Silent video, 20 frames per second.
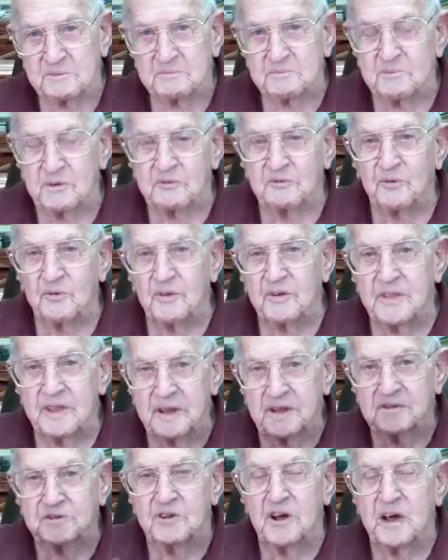before
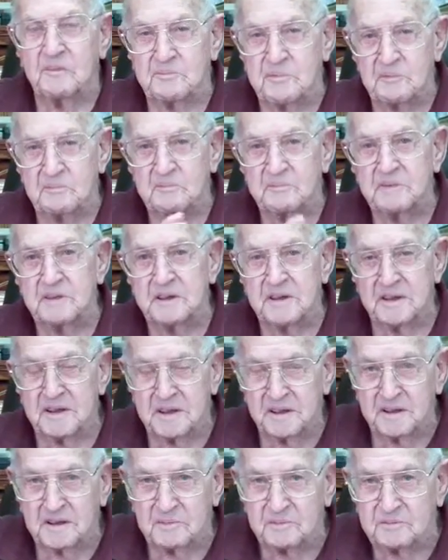they chop them
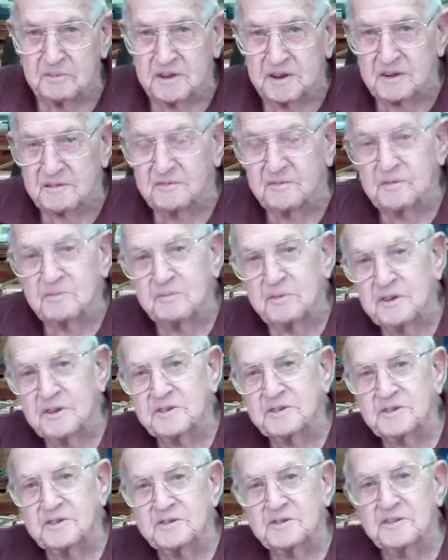into different
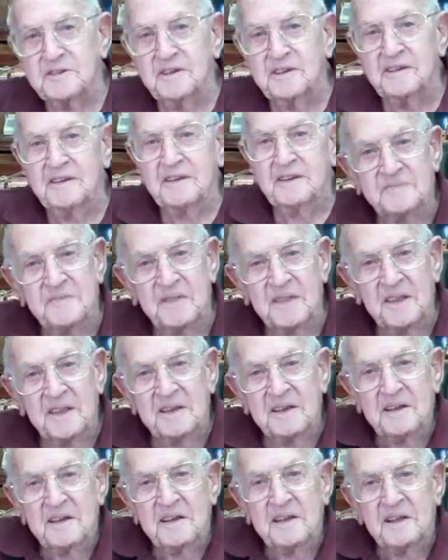pieces.
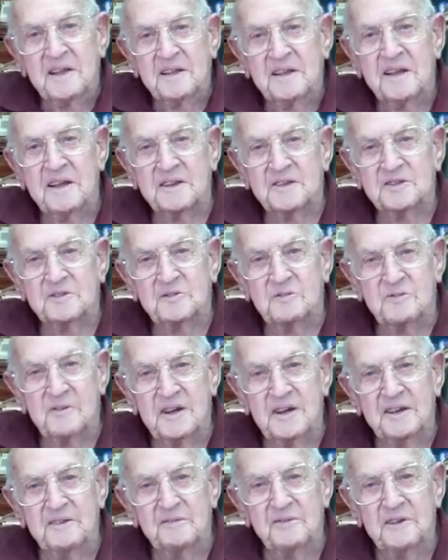That's the
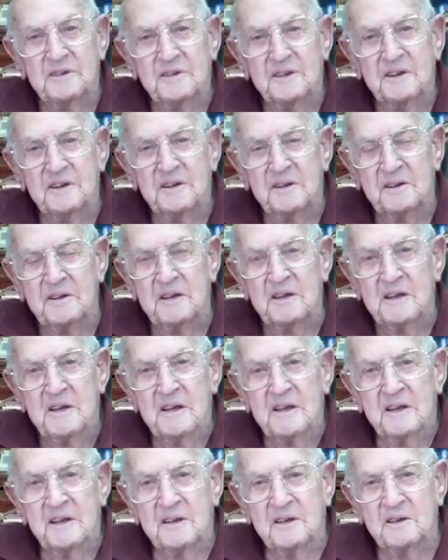way
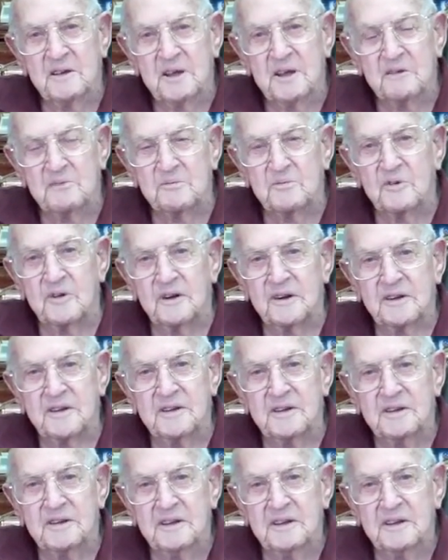it worked.